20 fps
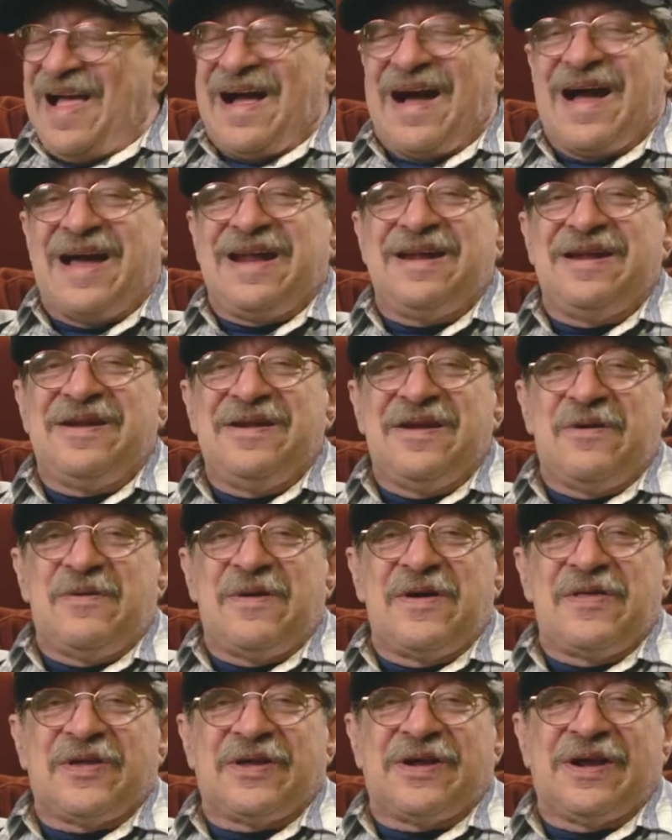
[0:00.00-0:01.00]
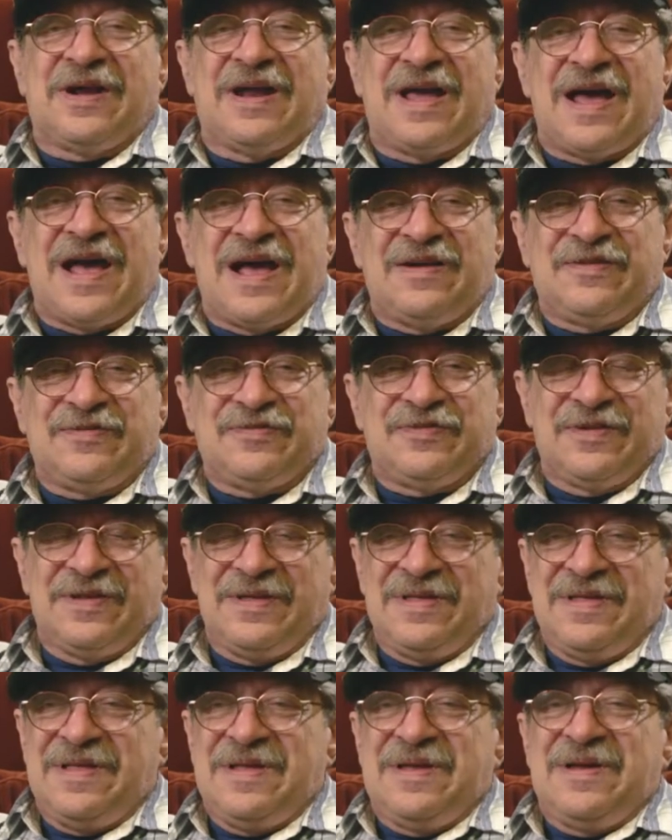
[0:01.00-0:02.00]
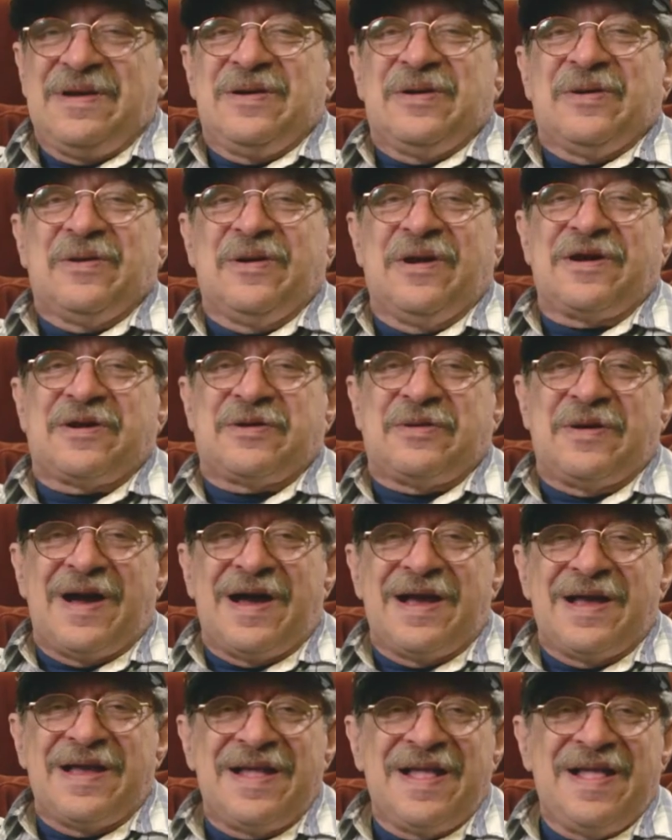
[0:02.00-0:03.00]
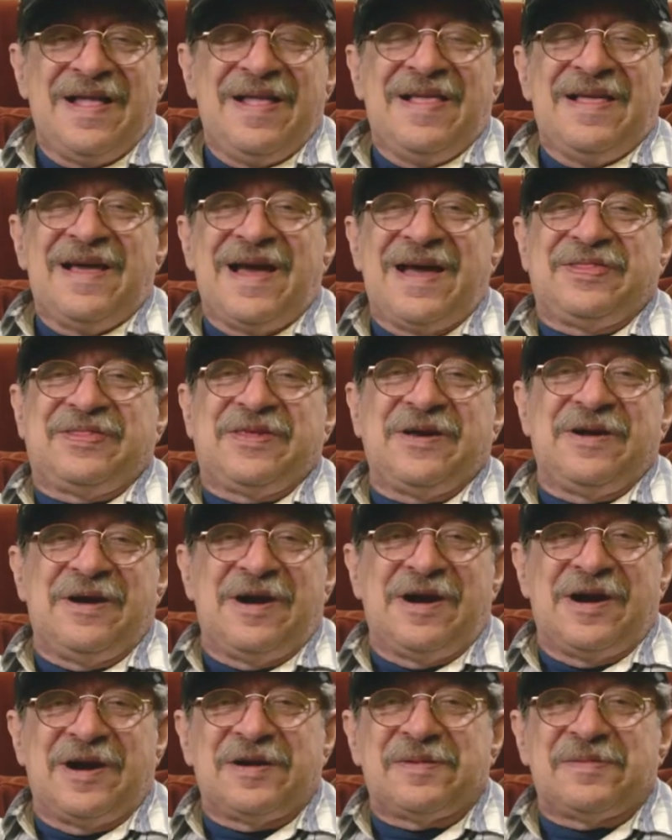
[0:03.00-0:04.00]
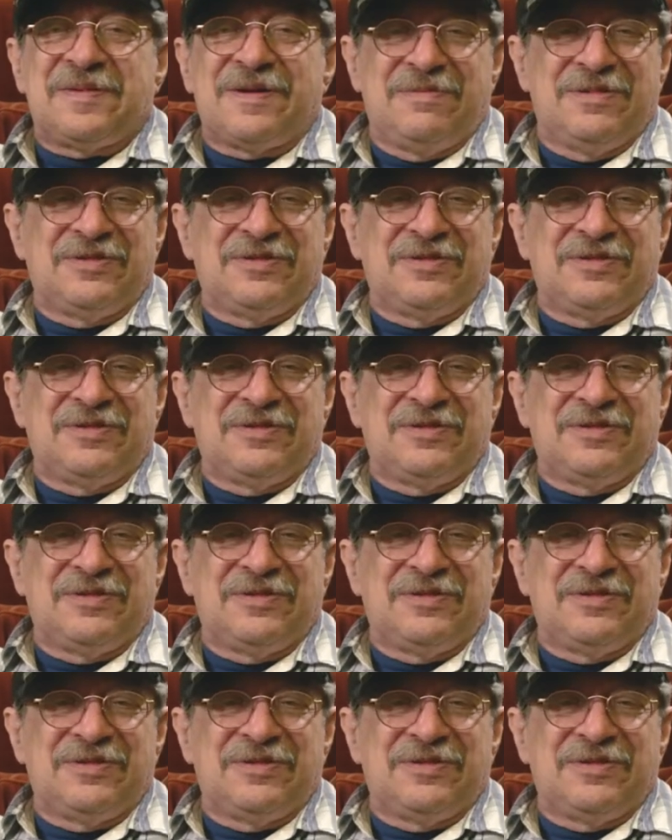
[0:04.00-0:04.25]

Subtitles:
I didn't know whether to laugh or cry at their horrible